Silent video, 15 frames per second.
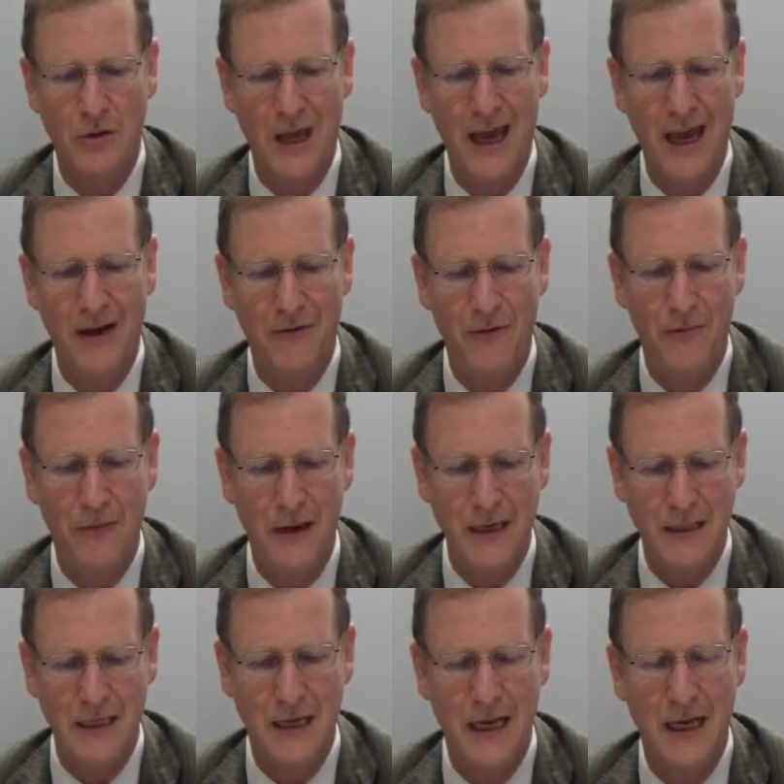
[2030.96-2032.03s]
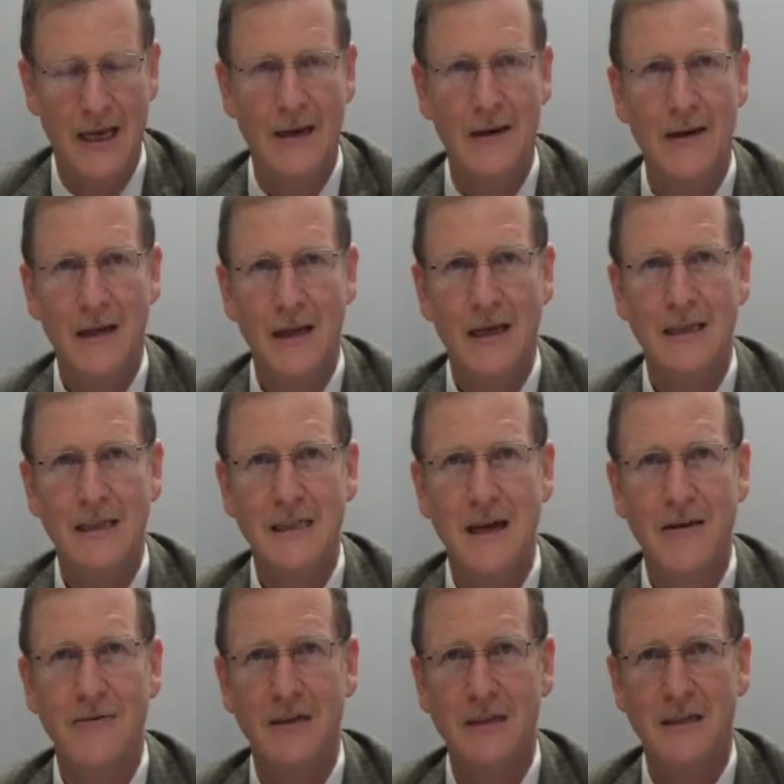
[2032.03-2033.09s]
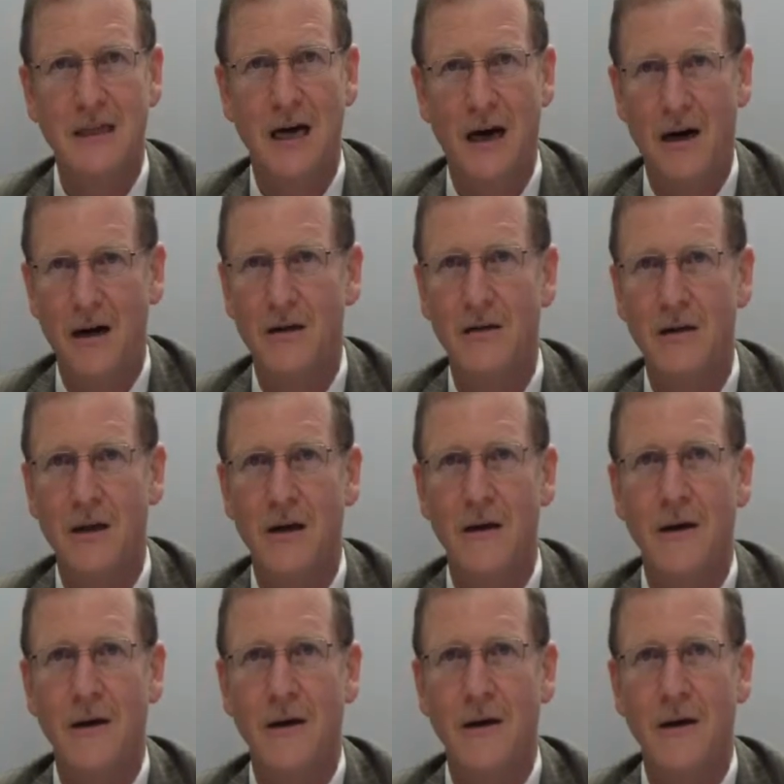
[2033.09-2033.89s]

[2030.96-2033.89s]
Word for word: have basically seven stars.